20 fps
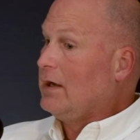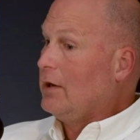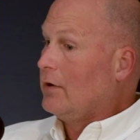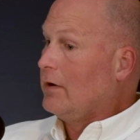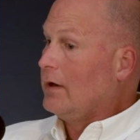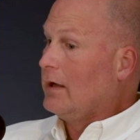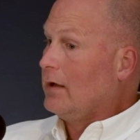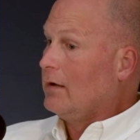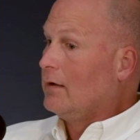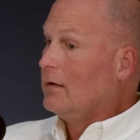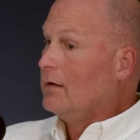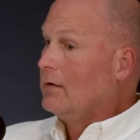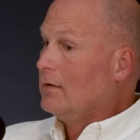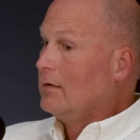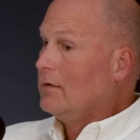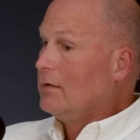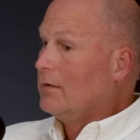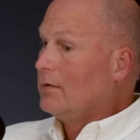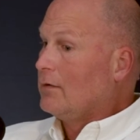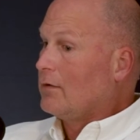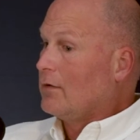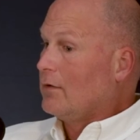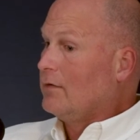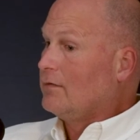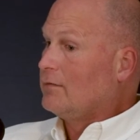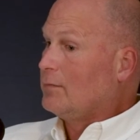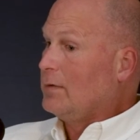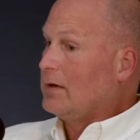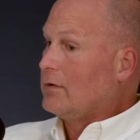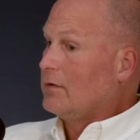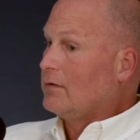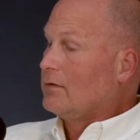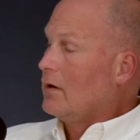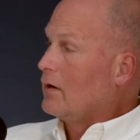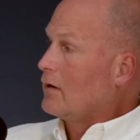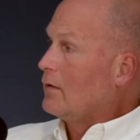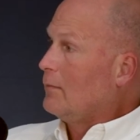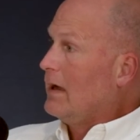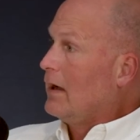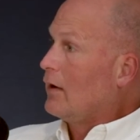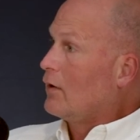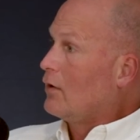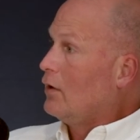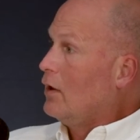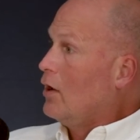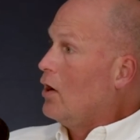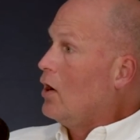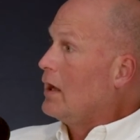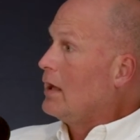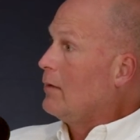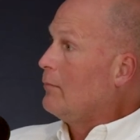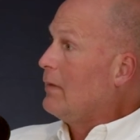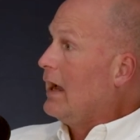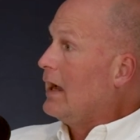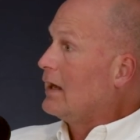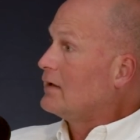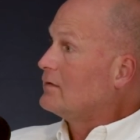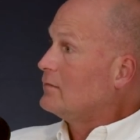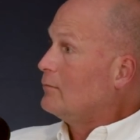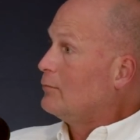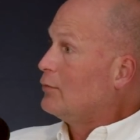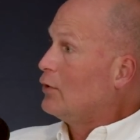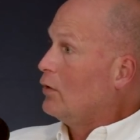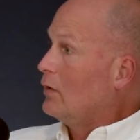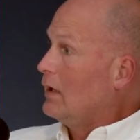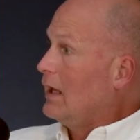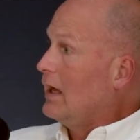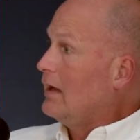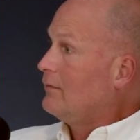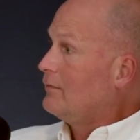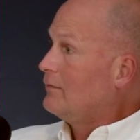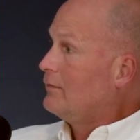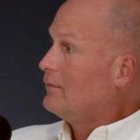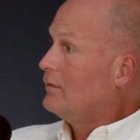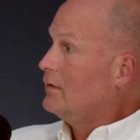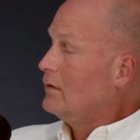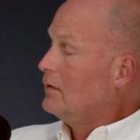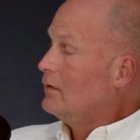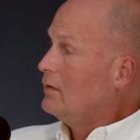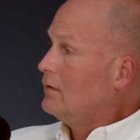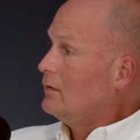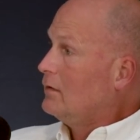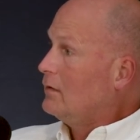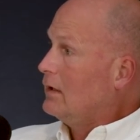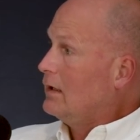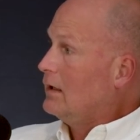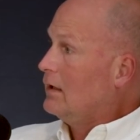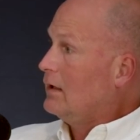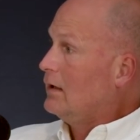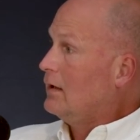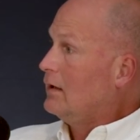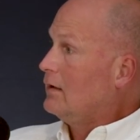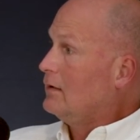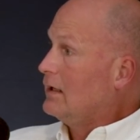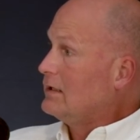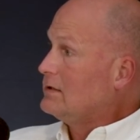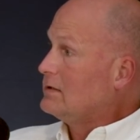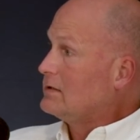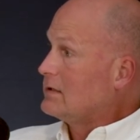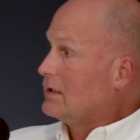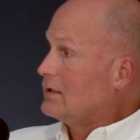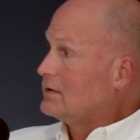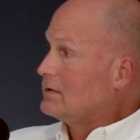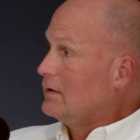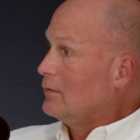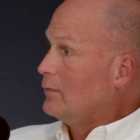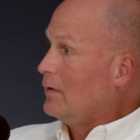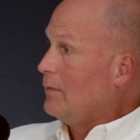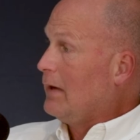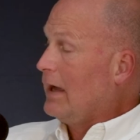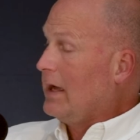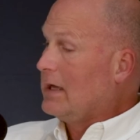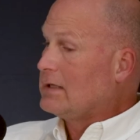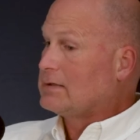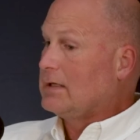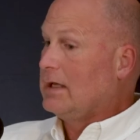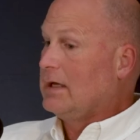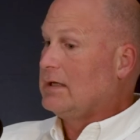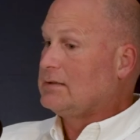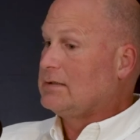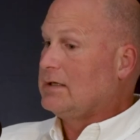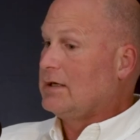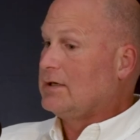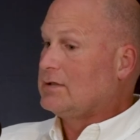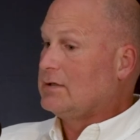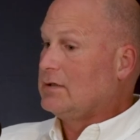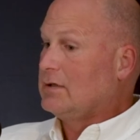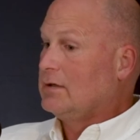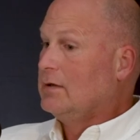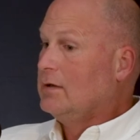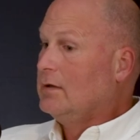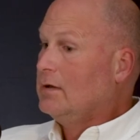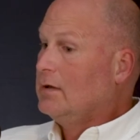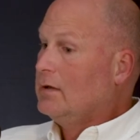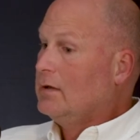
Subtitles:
hearing the current speaker talk about clawing back some pro-life legislation that we passed last session.